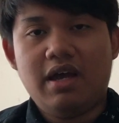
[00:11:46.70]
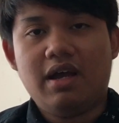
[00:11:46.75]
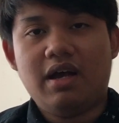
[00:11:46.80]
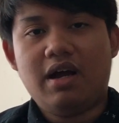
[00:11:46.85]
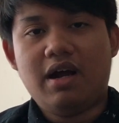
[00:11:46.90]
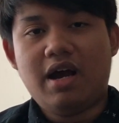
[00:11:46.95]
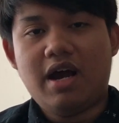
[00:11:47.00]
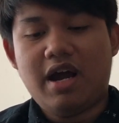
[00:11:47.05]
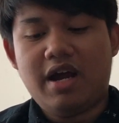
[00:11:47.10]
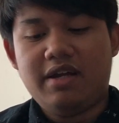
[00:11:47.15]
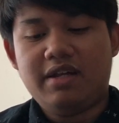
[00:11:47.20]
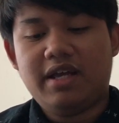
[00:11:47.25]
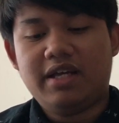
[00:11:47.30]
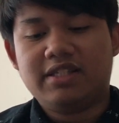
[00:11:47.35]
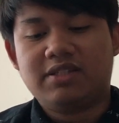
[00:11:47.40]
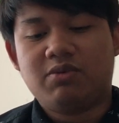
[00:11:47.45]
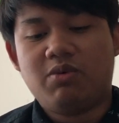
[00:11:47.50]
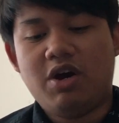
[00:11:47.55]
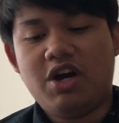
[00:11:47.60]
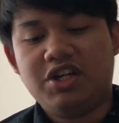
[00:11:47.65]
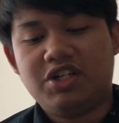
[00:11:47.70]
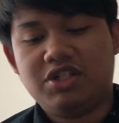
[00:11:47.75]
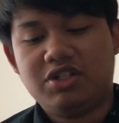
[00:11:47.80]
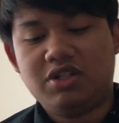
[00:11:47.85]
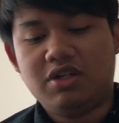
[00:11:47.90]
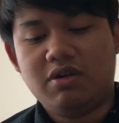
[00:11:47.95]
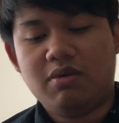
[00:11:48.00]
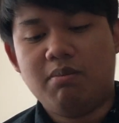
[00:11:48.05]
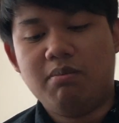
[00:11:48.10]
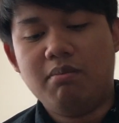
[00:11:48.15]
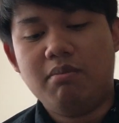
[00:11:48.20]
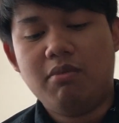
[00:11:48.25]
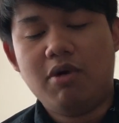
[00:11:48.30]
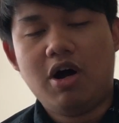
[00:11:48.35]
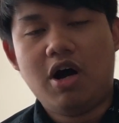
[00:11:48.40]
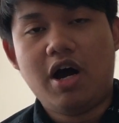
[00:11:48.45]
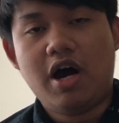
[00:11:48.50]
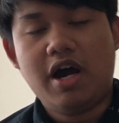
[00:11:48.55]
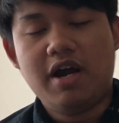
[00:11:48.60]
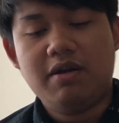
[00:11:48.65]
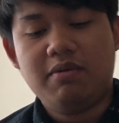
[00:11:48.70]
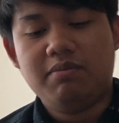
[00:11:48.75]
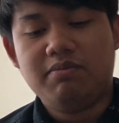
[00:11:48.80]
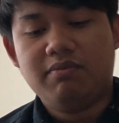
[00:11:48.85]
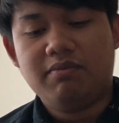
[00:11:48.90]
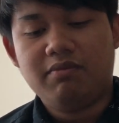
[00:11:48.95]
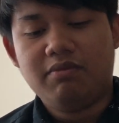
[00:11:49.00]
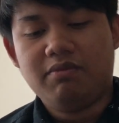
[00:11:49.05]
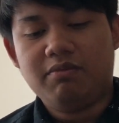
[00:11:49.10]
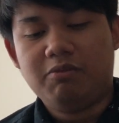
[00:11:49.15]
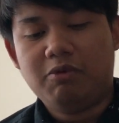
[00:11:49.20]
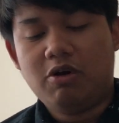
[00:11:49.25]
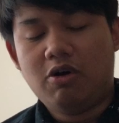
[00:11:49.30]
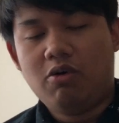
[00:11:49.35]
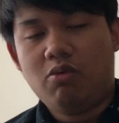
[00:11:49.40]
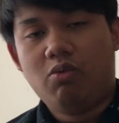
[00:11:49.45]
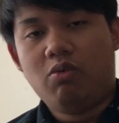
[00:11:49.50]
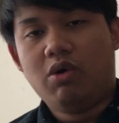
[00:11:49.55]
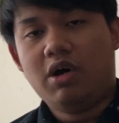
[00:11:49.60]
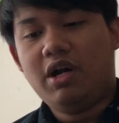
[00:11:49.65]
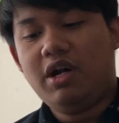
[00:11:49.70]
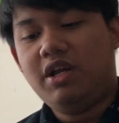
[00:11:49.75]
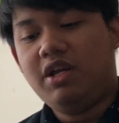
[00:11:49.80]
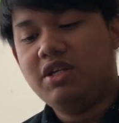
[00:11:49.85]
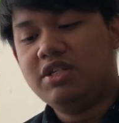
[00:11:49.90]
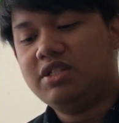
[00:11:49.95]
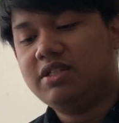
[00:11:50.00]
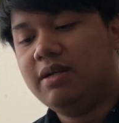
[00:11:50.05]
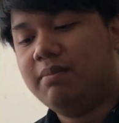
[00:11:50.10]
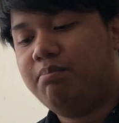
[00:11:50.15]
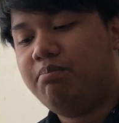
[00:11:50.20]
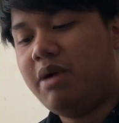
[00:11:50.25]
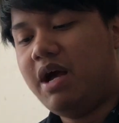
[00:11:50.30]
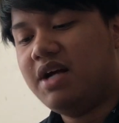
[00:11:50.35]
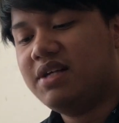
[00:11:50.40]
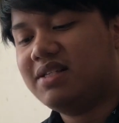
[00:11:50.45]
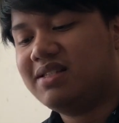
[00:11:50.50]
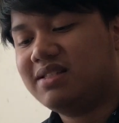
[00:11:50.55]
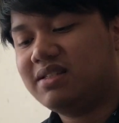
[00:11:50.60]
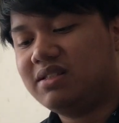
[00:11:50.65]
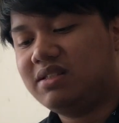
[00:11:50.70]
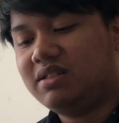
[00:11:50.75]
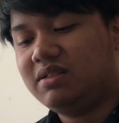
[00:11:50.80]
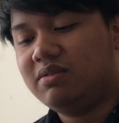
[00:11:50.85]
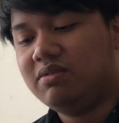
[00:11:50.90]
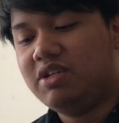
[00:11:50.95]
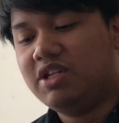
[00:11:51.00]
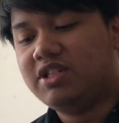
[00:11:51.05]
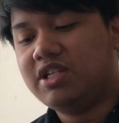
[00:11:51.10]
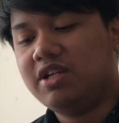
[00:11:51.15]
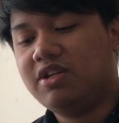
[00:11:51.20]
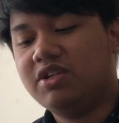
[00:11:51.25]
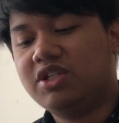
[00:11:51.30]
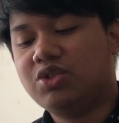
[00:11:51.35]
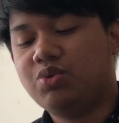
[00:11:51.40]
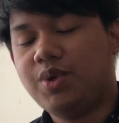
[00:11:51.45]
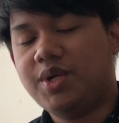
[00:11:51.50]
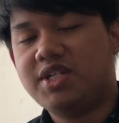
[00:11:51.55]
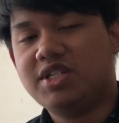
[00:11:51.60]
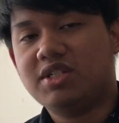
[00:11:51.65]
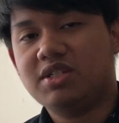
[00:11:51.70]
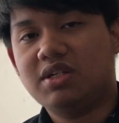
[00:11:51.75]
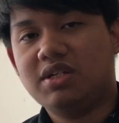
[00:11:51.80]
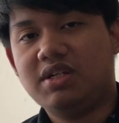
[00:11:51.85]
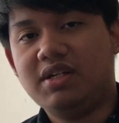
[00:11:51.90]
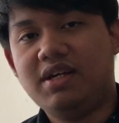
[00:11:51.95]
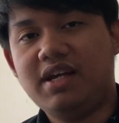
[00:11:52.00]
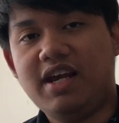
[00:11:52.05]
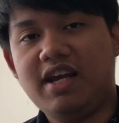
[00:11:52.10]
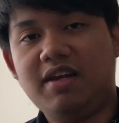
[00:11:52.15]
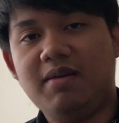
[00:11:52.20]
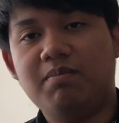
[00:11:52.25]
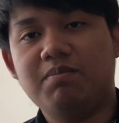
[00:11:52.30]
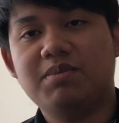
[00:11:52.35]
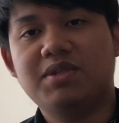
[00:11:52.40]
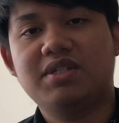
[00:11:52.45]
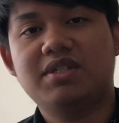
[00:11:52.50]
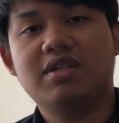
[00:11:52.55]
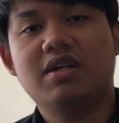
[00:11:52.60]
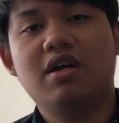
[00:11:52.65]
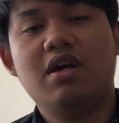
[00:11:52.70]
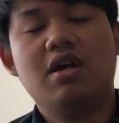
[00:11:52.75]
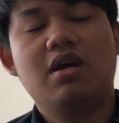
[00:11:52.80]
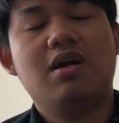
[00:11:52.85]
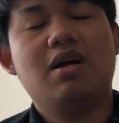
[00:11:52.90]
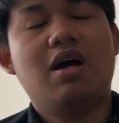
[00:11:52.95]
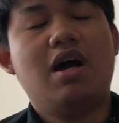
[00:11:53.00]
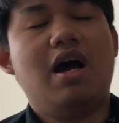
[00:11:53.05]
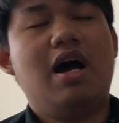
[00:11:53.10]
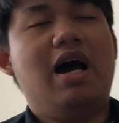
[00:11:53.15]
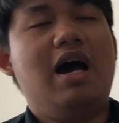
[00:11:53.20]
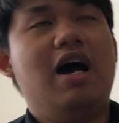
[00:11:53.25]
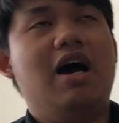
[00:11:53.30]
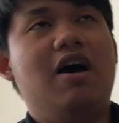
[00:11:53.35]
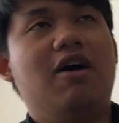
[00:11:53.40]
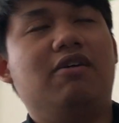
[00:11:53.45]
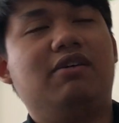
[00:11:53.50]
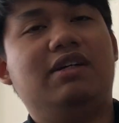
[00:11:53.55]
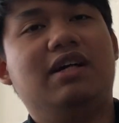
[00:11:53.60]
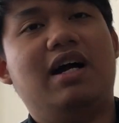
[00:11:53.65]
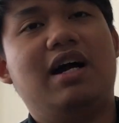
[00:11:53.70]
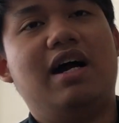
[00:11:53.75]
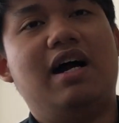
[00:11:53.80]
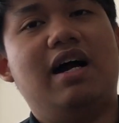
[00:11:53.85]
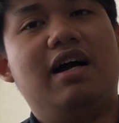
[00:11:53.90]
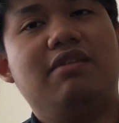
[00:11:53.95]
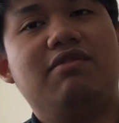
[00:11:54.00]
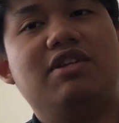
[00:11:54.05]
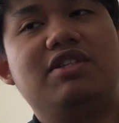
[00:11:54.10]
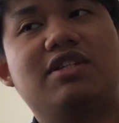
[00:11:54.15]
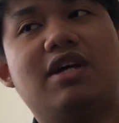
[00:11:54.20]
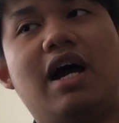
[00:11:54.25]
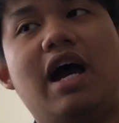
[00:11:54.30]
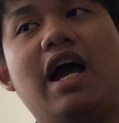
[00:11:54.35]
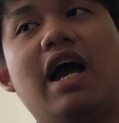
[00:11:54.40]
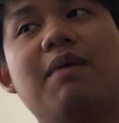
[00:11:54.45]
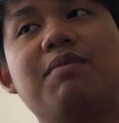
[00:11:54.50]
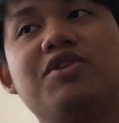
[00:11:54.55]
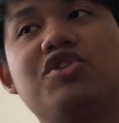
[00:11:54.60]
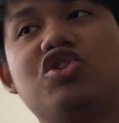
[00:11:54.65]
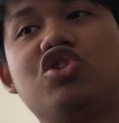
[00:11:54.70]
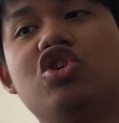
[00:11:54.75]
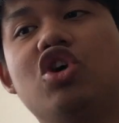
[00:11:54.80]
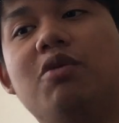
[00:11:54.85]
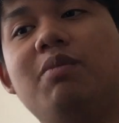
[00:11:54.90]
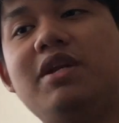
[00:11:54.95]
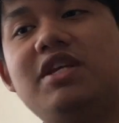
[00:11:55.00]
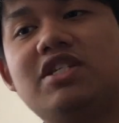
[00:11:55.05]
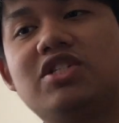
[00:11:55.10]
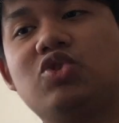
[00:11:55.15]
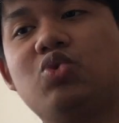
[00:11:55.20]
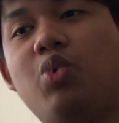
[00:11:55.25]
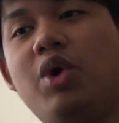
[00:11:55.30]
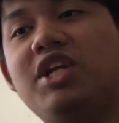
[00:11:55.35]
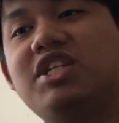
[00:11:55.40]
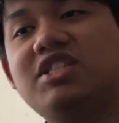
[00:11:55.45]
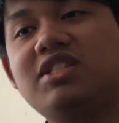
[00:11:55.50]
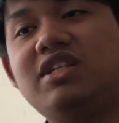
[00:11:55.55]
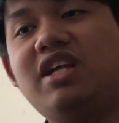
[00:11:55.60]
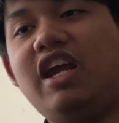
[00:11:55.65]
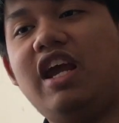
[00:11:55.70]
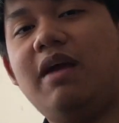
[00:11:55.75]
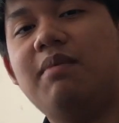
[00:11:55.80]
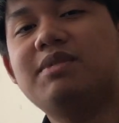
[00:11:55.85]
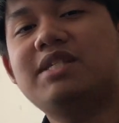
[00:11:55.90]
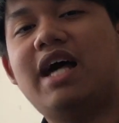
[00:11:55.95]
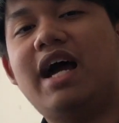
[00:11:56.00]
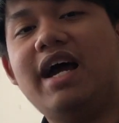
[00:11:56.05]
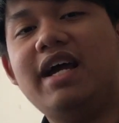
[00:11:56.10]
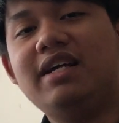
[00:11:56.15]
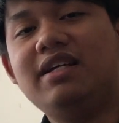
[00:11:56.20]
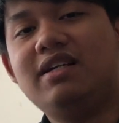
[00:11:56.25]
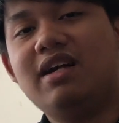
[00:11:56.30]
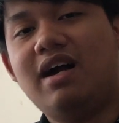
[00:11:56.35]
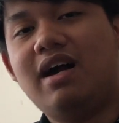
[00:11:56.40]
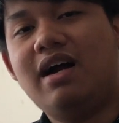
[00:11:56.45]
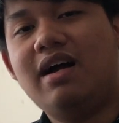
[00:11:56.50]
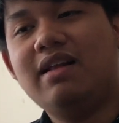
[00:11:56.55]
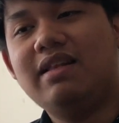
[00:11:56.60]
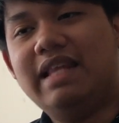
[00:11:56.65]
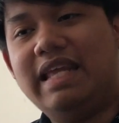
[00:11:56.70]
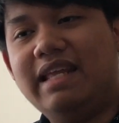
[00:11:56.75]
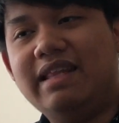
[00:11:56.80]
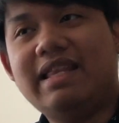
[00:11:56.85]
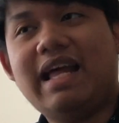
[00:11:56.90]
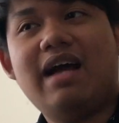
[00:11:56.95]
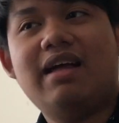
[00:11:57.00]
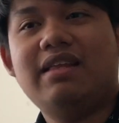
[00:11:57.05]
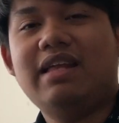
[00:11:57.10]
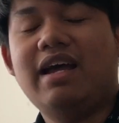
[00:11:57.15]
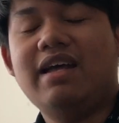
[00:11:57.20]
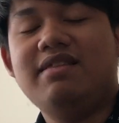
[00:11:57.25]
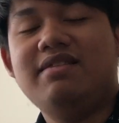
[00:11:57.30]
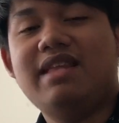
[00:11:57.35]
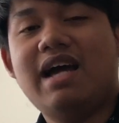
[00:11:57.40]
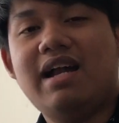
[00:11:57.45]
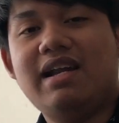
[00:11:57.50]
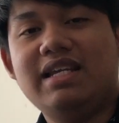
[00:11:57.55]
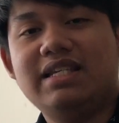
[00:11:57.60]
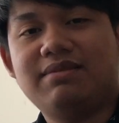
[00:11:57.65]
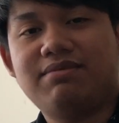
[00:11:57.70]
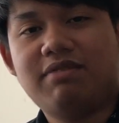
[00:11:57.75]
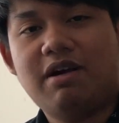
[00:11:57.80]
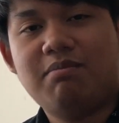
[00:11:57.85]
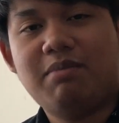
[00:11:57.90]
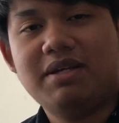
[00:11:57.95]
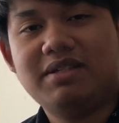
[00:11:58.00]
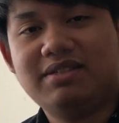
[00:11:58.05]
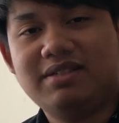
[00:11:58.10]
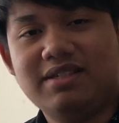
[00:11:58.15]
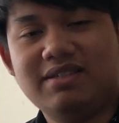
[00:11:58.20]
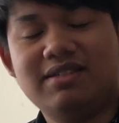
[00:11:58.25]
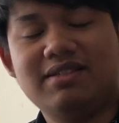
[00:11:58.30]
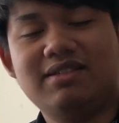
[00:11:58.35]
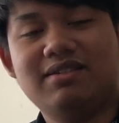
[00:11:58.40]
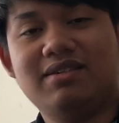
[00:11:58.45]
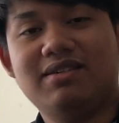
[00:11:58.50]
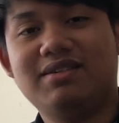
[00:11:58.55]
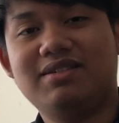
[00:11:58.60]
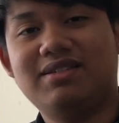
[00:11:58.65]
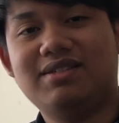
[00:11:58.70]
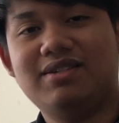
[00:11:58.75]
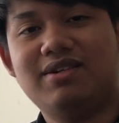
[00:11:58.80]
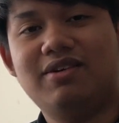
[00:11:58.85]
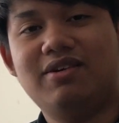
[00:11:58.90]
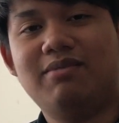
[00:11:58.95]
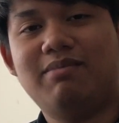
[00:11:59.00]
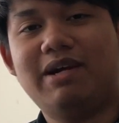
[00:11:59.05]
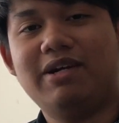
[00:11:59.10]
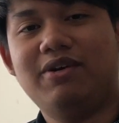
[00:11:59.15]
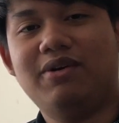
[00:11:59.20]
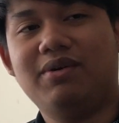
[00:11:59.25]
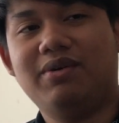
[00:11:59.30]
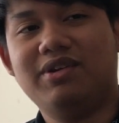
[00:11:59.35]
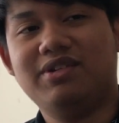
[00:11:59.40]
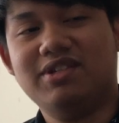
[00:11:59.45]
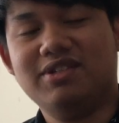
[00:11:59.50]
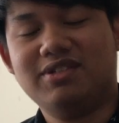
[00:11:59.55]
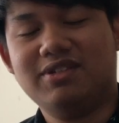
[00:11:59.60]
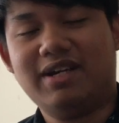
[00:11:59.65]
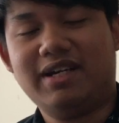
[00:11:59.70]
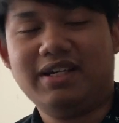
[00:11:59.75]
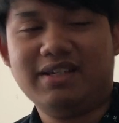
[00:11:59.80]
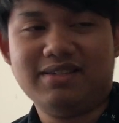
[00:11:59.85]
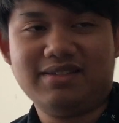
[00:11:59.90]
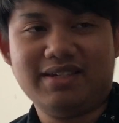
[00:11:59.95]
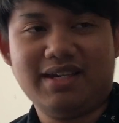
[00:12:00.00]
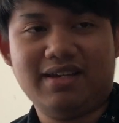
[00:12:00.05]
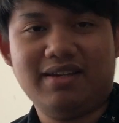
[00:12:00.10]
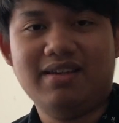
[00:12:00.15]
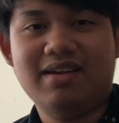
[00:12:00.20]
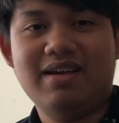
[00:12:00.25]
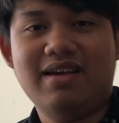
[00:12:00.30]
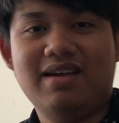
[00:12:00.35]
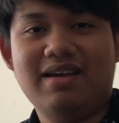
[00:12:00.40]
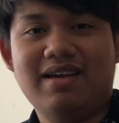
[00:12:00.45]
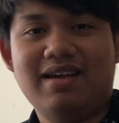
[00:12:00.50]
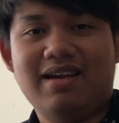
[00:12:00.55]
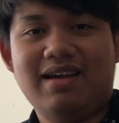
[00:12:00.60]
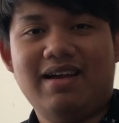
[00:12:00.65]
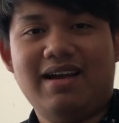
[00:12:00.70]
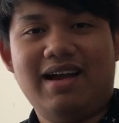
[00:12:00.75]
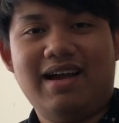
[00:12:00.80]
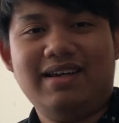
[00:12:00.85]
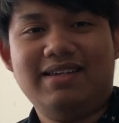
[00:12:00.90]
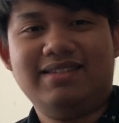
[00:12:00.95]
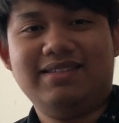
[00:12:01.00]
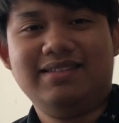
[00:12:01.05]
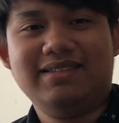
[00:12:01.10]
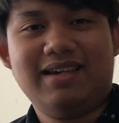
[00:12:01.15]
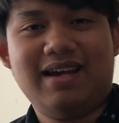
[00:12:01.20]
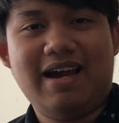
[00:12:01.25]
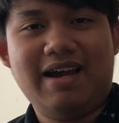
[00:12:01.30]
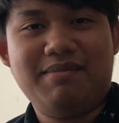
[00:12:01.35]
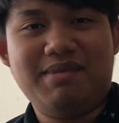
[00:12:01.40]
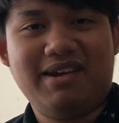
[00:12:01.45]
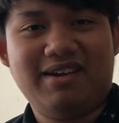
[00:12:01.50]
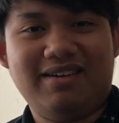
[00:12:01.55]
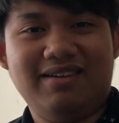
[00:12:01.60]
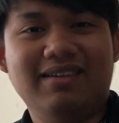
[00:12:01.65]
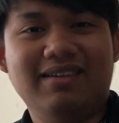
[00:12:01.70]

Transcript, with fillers: All right, next question. All right, what is the best Nintendo Switch games? Oh god, I have so many Switch games I got, and that and that is from my sister. So my older sister, I can say. I, hi. do.